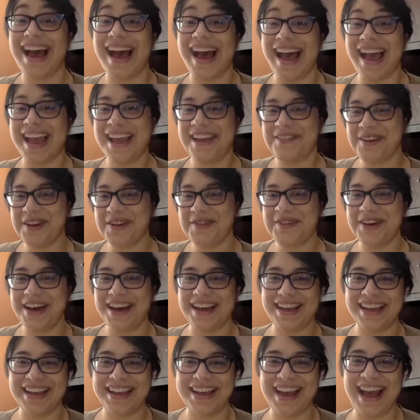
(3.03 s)
Hi
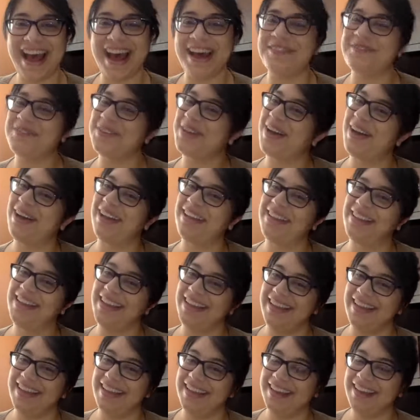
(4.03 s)
everyone, I'm
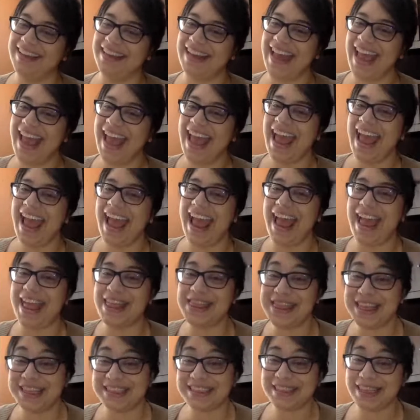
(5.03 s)
Colleen,
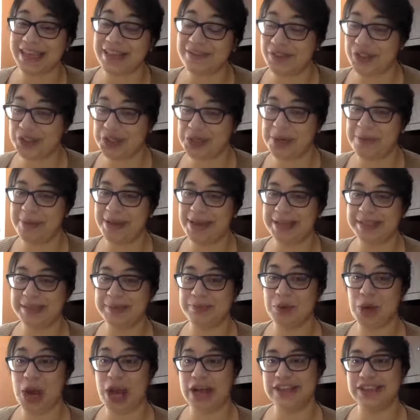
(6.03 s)
and this live stream is
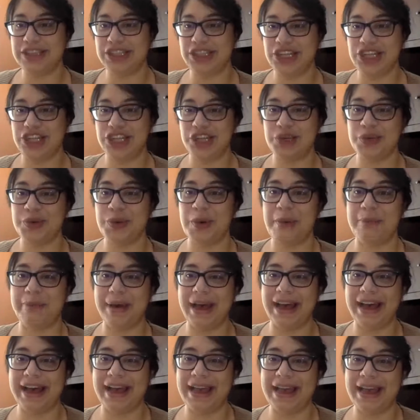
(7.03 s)
brought to you
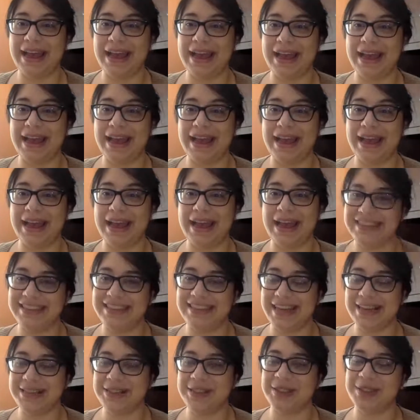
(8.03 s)
by Princess
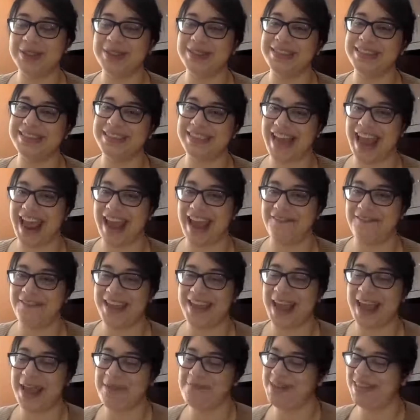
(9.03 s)
Dental
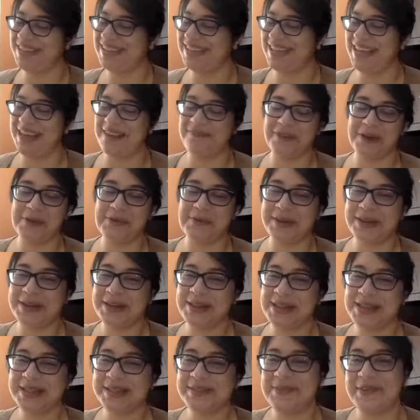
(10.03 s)
Staffing. Happy to see everyone on
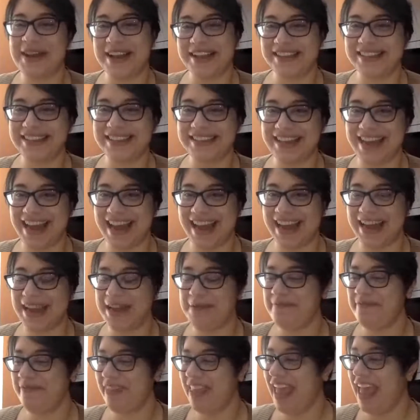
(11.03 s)
this
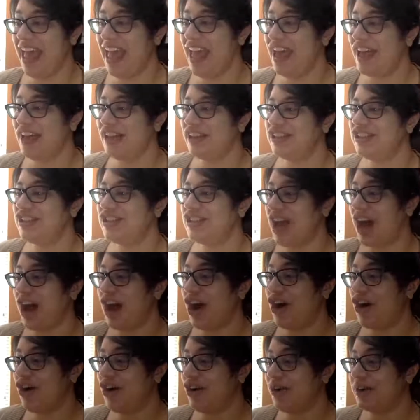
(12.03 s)
Wednesday.
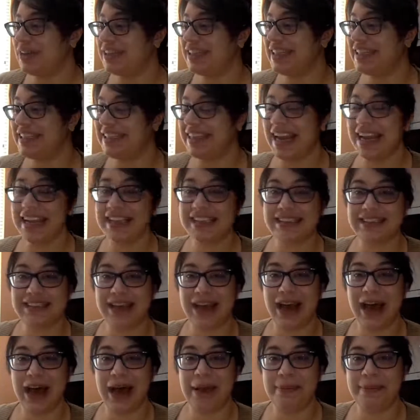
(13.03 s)
So today's
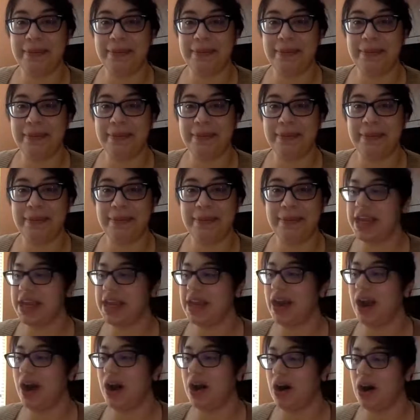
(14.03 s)
topic,
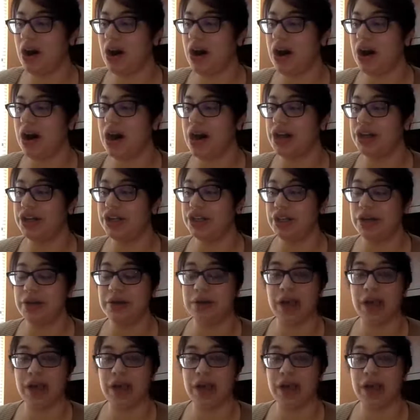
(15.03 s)
we are